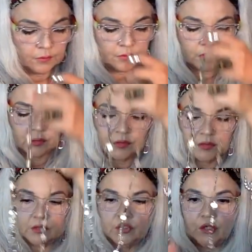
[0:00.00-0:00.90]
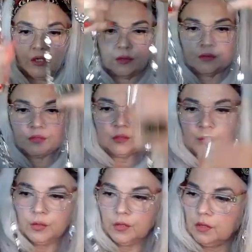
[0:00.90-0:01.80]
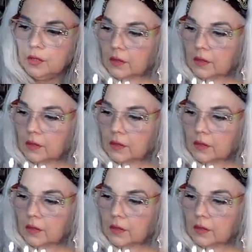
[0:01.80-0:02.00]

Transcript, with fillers: This one says Chico's. It's pretty.